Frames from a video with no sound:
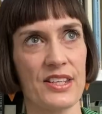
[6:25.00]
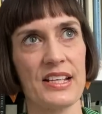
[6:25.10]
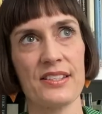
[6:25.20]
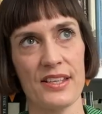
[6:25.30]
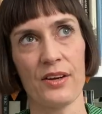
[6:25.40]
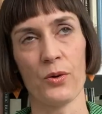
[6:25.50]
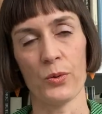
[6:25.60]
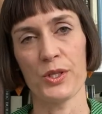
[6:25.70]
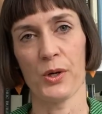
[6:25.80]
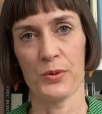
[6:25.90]
his son
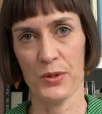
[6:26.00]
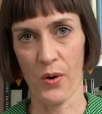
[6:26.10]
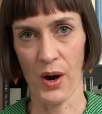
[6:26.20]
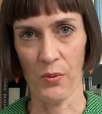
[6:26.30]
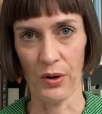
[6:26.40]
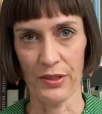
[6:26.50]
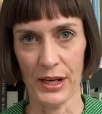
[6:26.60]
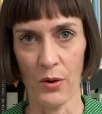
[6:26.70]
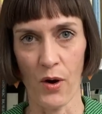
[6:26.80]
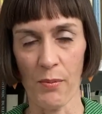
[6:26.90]
also was quite wealthy
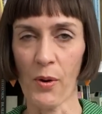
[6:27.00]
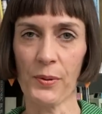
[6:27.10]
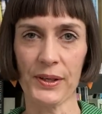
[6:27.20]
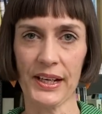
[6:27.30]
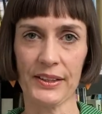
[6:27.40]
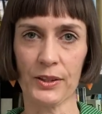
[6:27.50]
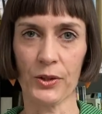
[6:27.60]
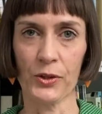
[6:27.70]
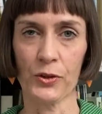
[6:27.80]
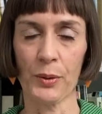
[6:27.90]
and quite prominent in the
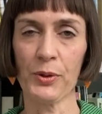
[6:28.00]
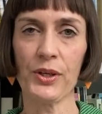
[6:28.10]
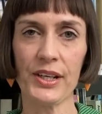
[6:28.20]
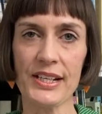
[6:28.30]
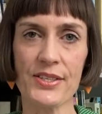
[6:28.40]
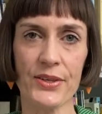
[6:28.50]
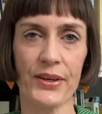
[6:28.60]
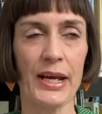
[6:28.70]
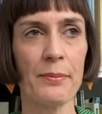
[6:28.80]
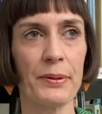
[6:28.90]
local community. So
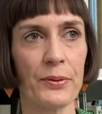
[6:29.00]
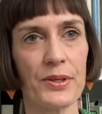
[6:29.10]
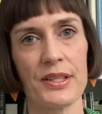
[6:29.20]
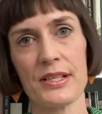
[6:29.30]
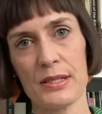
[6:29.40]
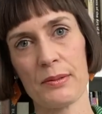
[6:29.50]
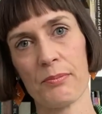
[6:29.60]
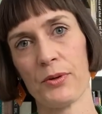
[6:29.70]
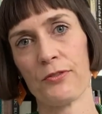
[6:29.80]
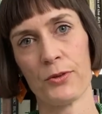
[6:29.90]
he built this
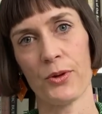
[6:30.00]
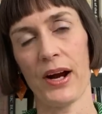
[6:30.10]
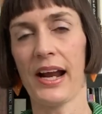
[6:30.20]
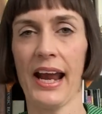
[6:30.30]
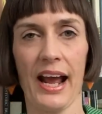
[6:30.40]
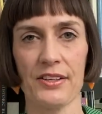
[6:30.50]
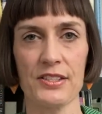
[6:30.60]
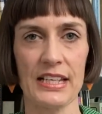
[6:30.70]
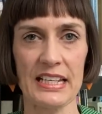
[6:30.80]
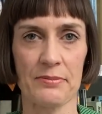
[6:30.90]
beautiful grand house
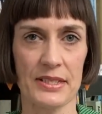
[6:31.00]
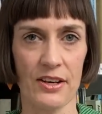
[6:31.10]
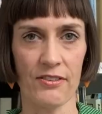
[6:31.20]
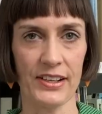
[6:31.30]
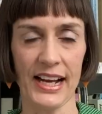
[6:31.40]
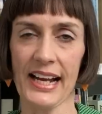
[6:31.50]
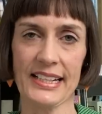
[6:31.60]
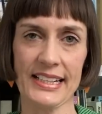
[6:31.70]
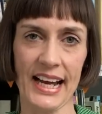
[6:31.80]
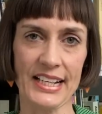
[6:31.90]
to himself in
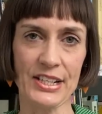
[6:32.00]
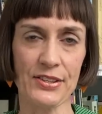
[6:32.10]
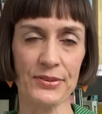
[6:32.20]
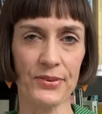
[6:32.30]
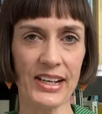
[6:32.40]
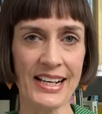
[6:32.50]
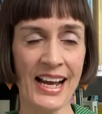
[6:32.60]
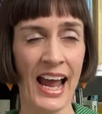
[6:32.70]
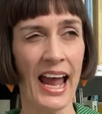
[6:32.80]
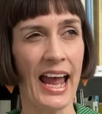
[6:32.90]
1883,
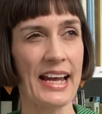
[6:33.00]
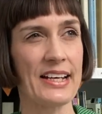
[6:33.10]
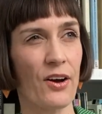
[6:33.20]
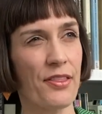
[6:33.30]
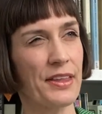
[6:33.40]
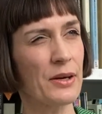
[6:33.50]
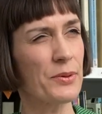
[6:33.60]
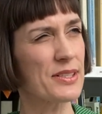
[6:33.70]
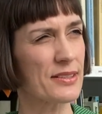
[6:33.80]
and I think it